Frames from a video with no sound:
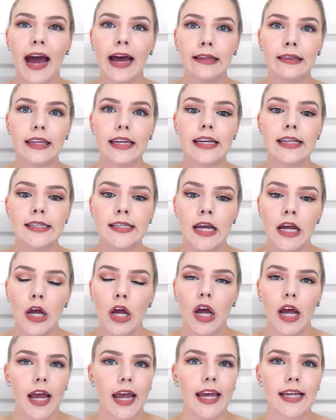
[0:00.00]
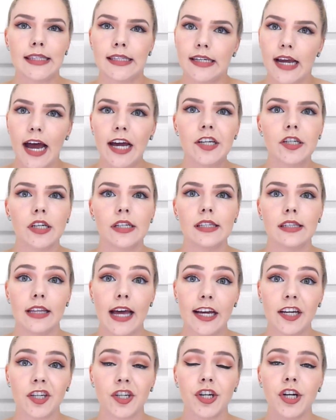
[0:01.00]
at least, it's not just
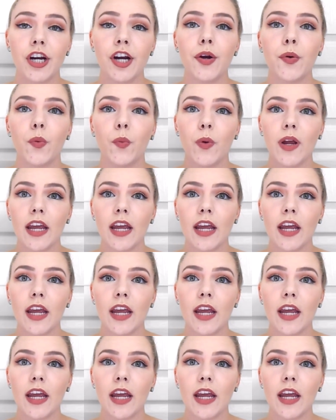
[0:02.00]
lecture.